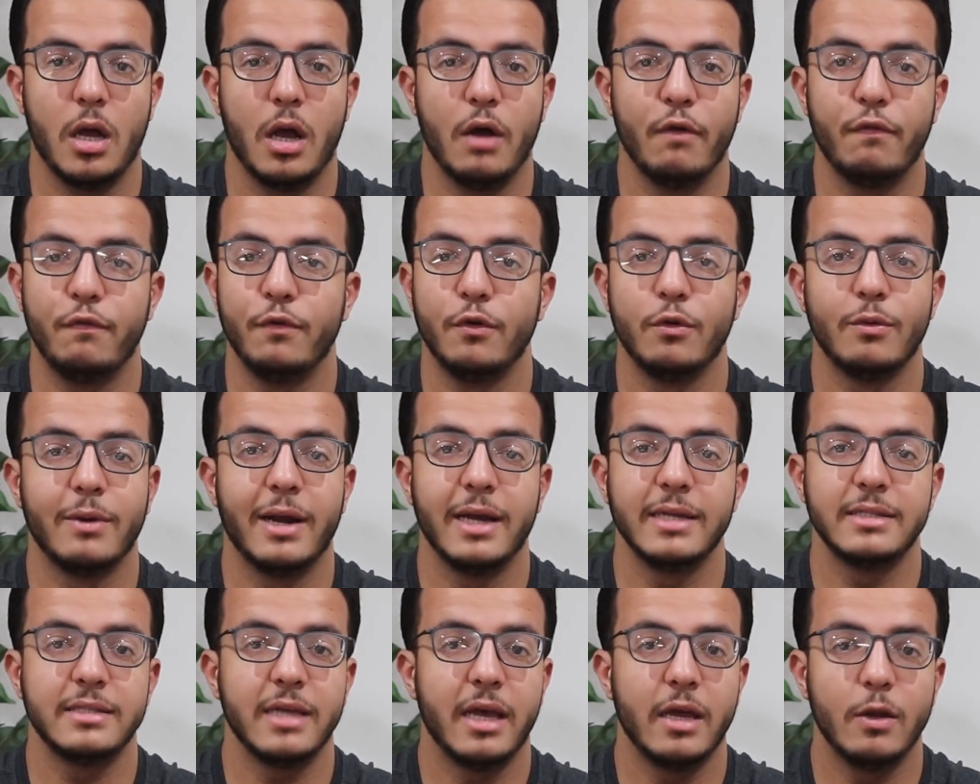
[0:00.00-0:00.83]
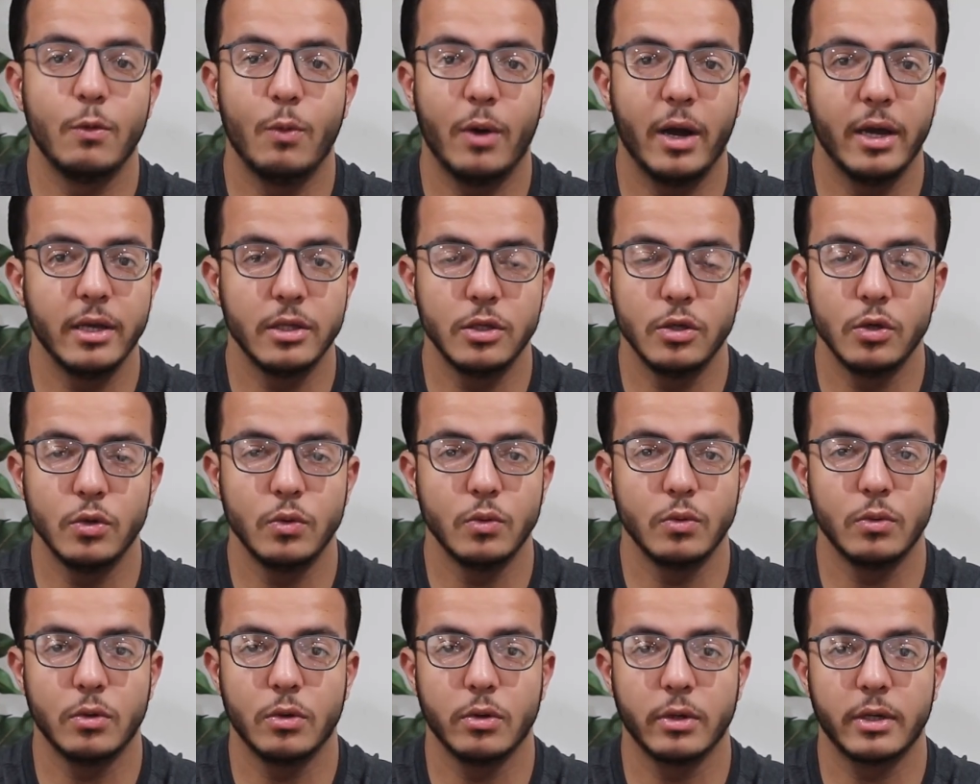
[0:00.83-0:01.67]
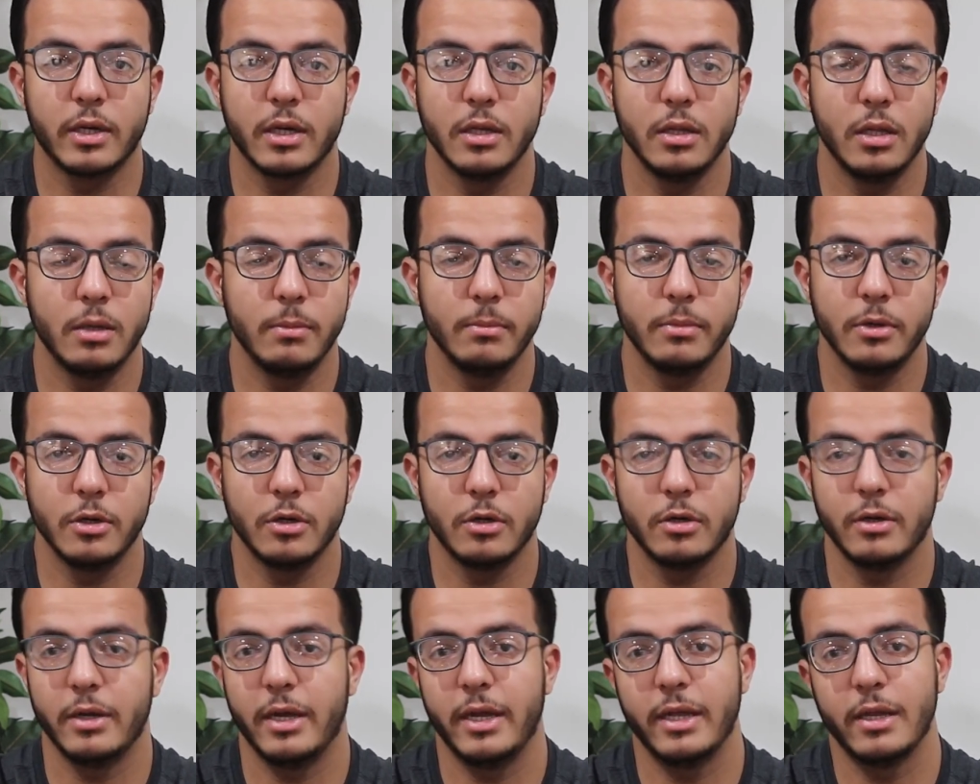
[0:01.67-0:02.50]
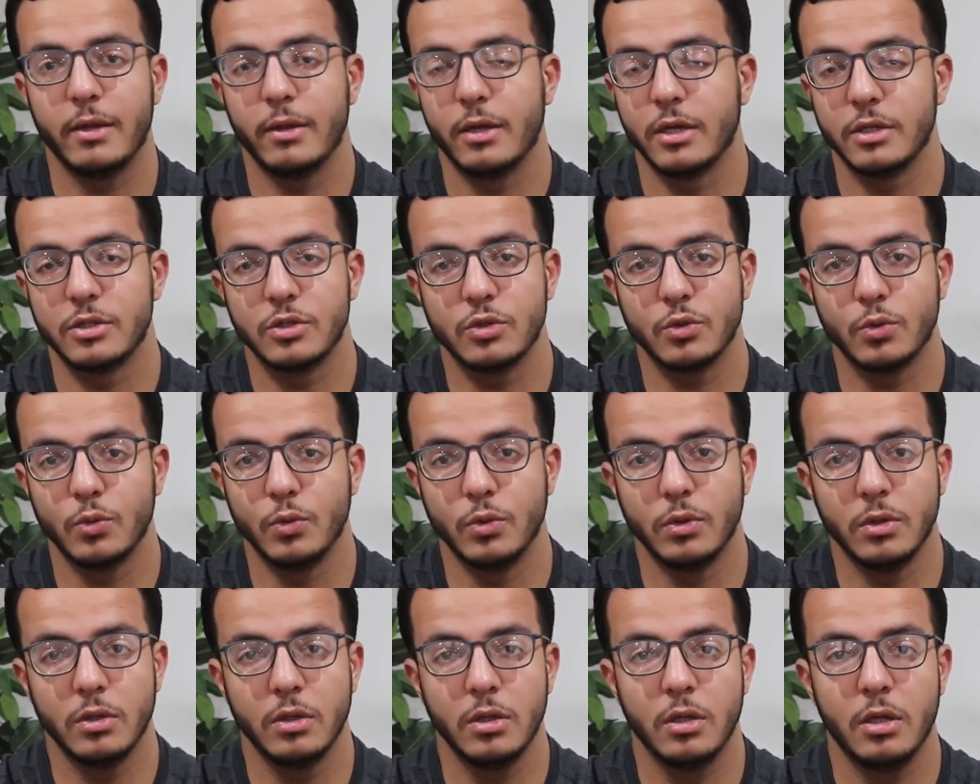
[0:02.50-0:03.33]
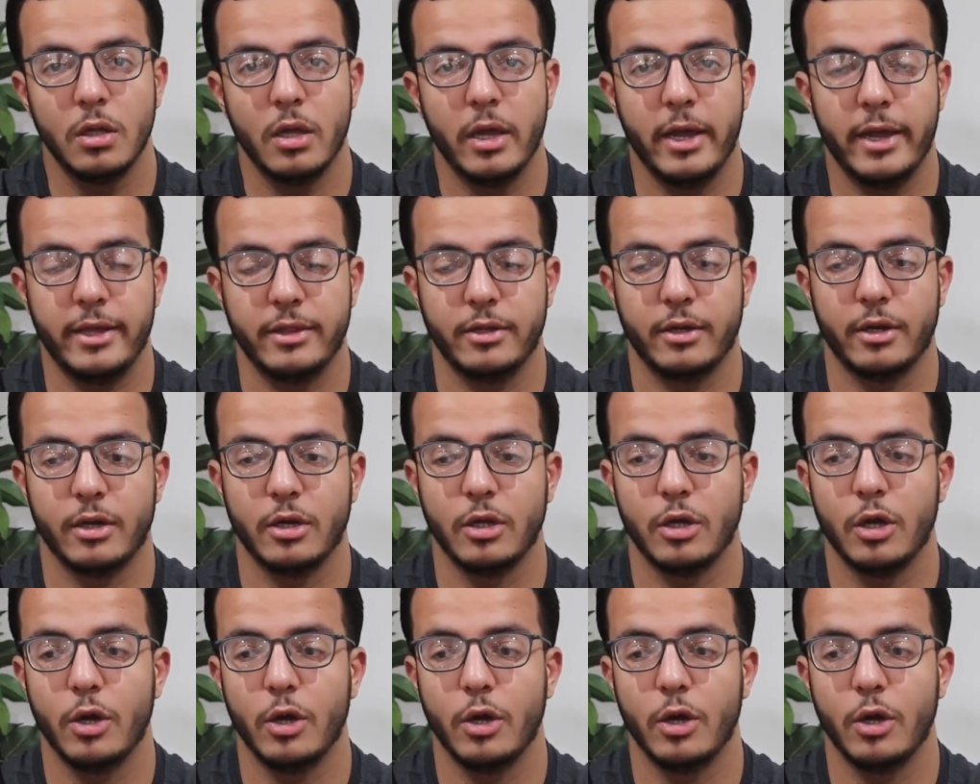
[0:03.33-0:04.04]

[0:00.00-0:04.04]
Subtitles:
a full ride to NYU or Columbia or any good school, and they're going